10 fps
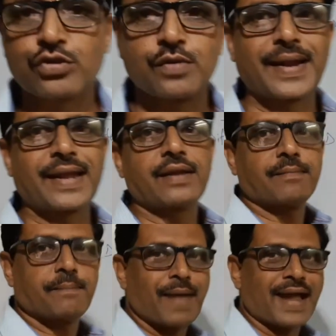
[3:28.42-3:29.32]
to
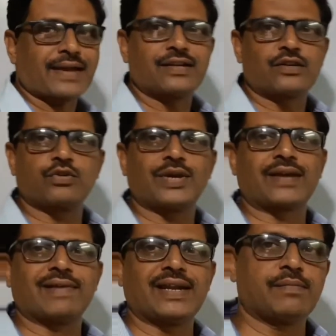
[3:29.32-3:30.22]
bring back it to
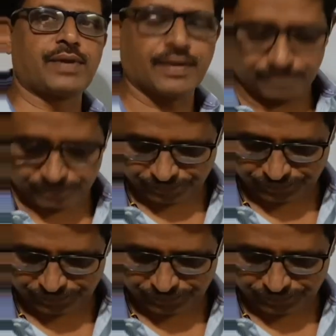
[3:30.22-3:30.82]
equilibrium.